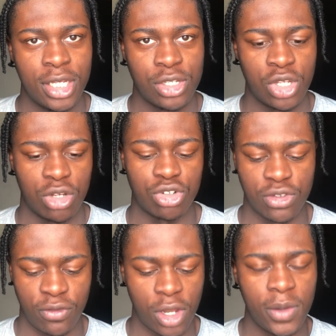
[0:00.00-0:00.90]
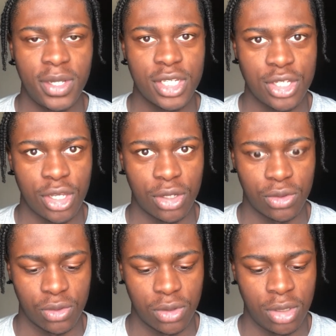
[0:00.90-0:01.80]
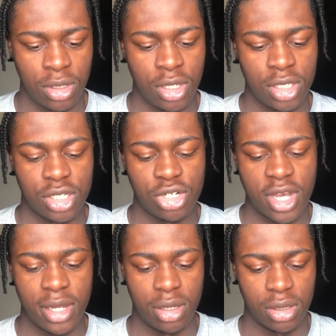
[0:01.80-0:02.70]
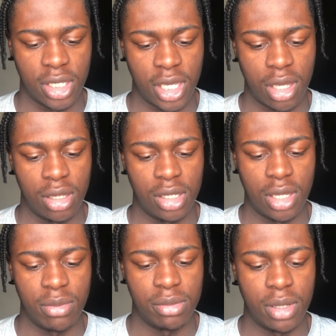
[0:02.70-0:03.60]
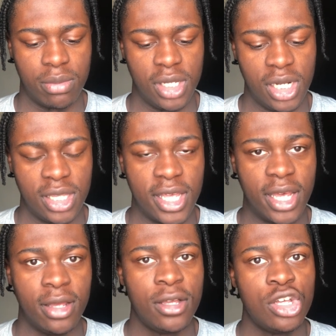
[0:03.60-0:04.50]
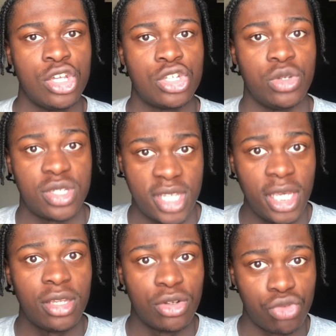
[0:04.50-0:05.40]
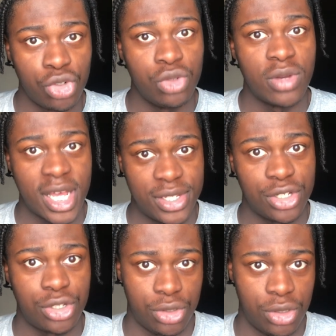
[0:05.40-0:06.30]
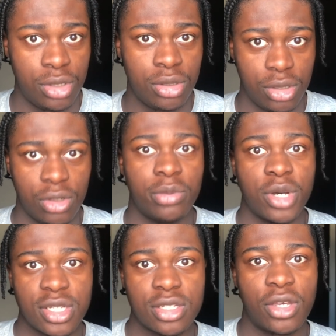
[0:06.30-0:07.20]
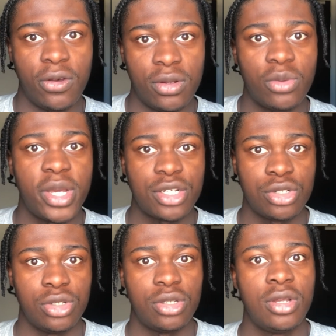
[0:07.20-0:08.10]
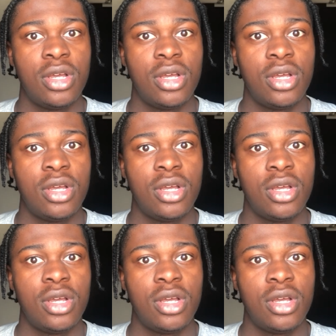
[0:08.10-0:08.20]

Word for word: So I was just following the circle to try and, okay, yeah, I'm, I'm nearly there. So it's taking the route as it should. You know, the bus is going the way it should.